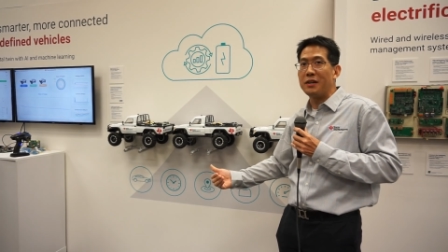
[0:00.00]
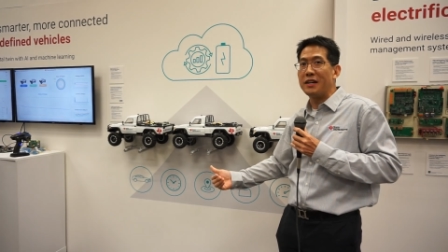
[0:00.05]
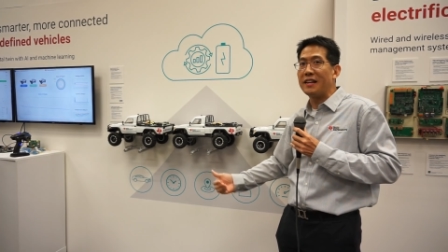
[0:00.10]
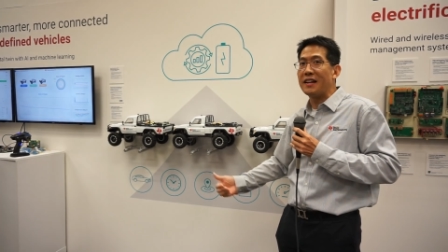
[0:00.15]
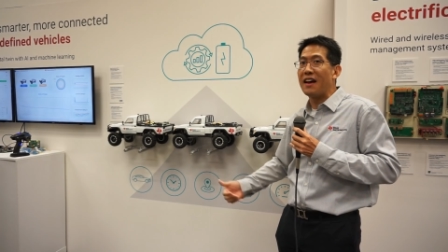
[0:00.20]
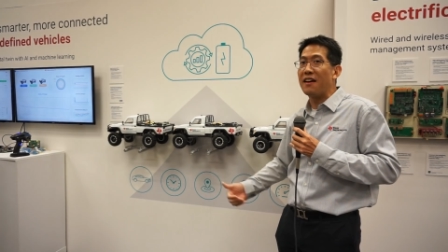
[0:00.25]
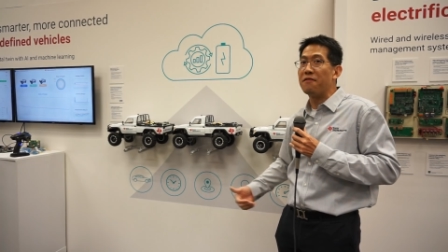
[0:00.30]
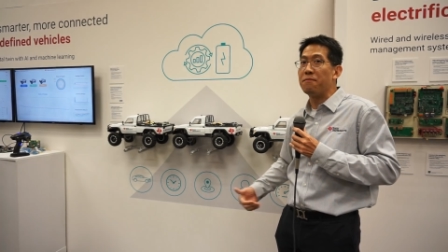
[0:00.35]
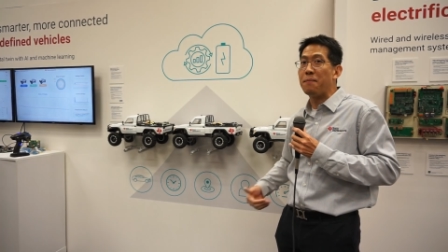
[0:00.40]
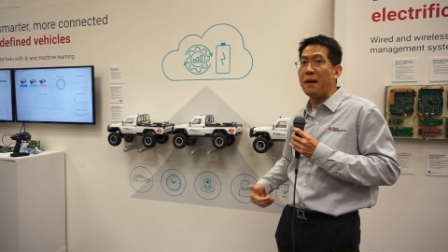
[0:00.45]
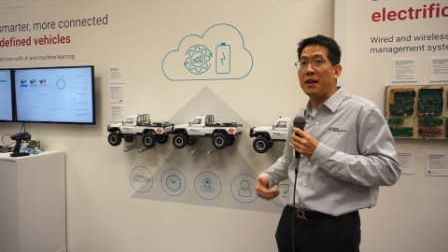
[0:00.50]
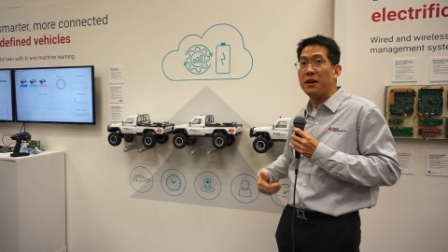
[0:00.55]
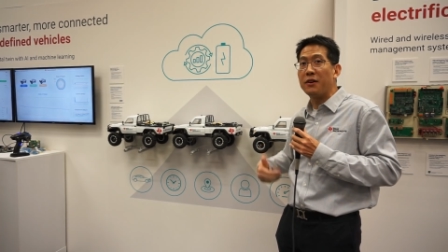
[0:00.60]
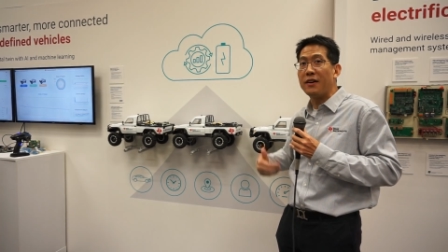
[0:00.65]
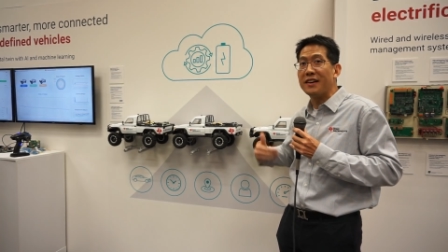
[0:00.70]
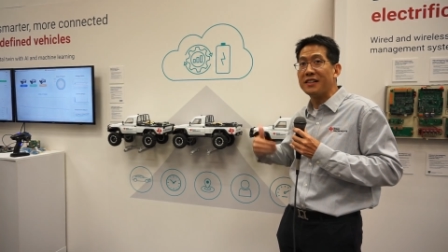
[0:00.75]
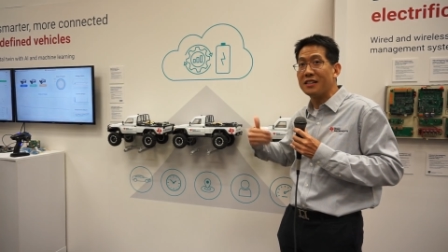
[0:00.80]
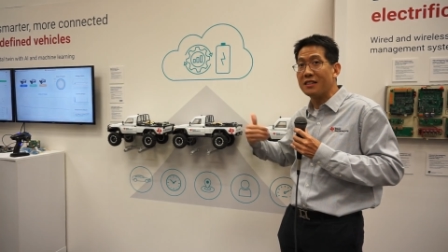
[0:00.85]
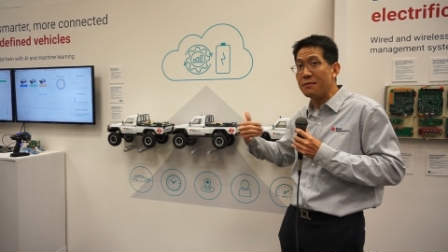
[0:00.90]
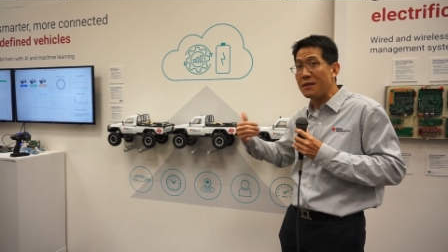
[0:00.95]
We can have better
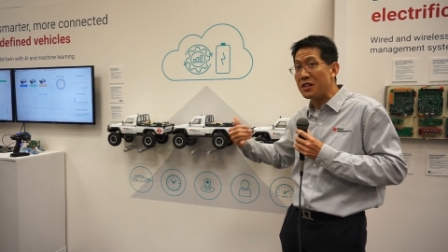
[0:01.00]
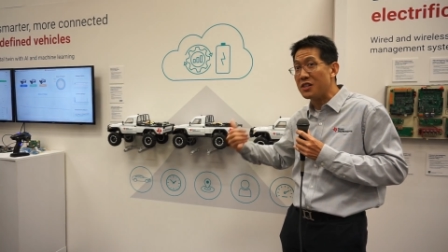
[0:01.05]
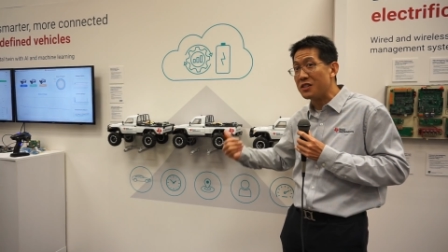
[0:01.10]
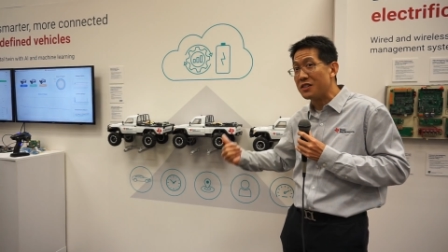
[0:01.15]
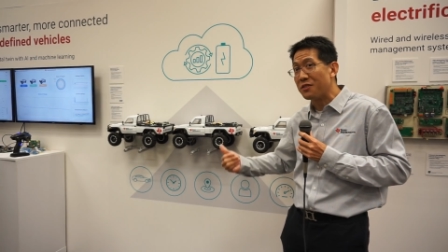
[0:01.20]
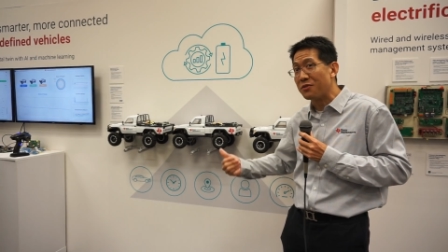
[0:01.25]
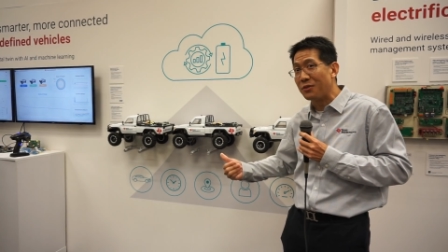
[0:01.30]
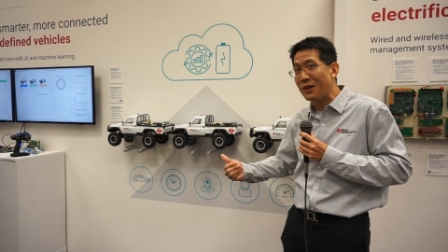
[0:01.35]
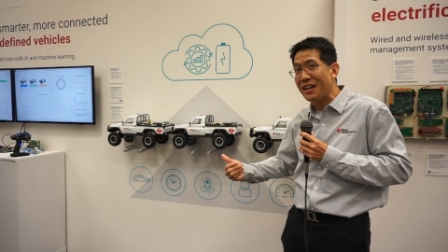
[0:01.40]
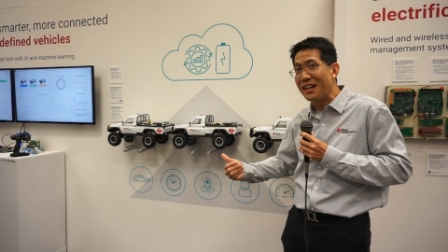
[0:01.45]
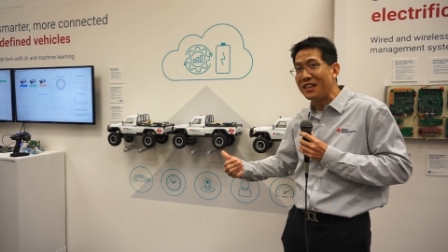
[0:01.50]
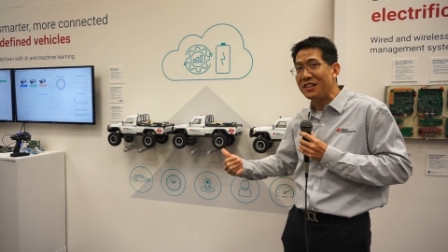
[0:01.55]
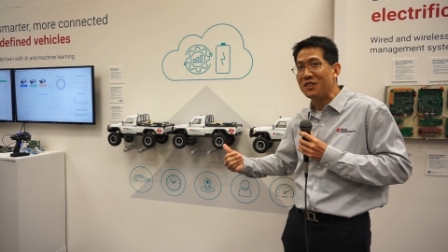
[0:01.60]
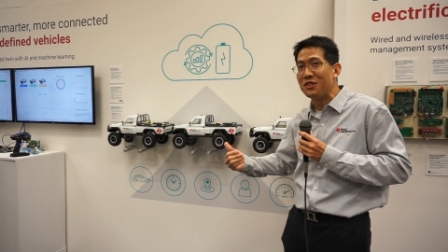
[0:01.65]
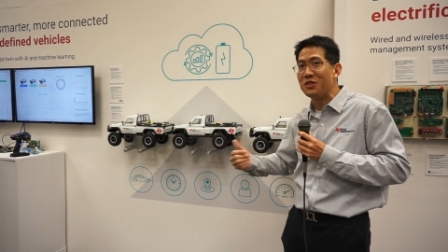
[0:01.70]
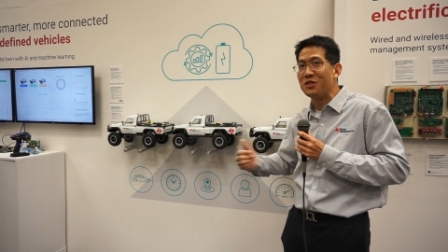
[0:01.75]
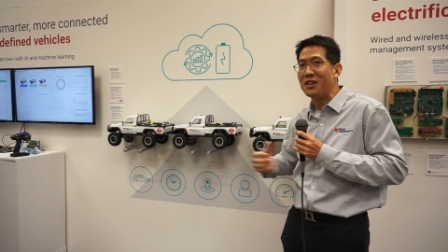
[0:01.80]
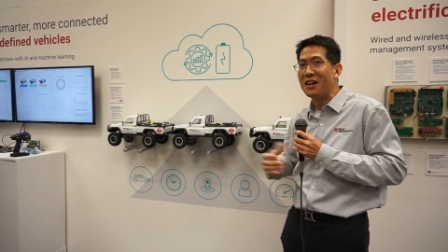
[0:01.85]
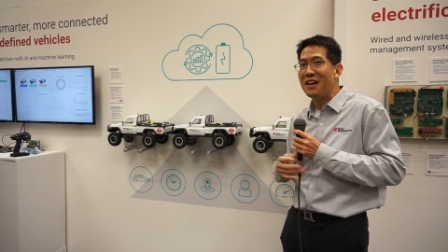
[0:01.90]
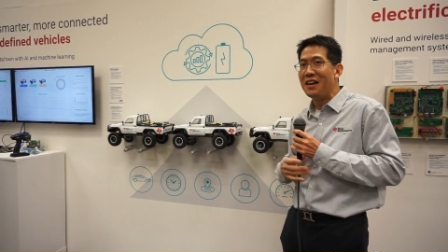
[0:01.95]
estimation of
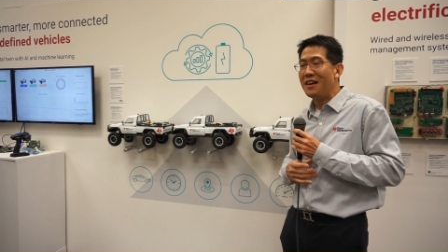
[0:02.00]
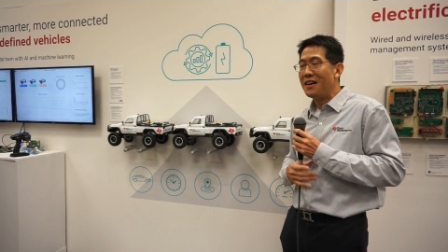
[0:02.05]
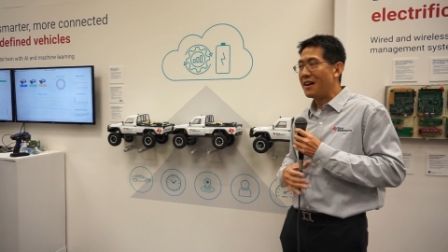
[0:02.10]
range.